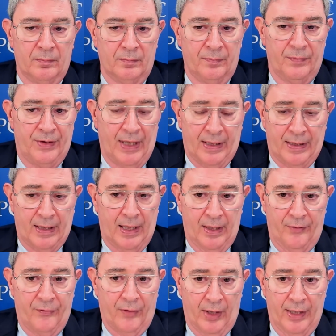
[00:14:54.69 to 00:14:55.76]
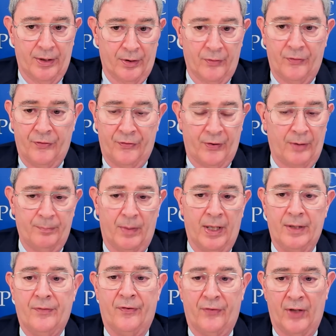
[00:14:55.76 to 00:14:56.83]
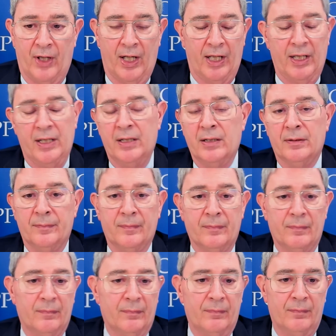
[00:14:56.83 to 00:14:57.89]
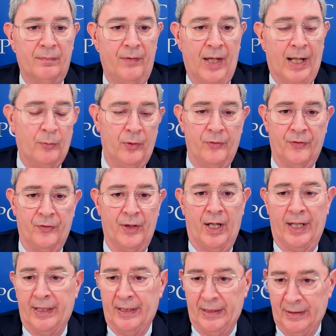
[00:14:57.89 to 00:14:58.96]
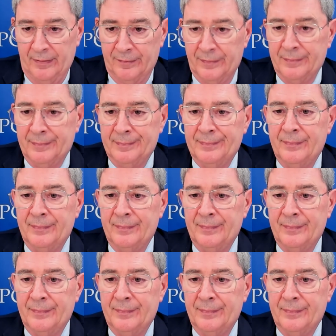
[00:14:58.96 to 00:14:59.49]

Decades later, some might say that was naive.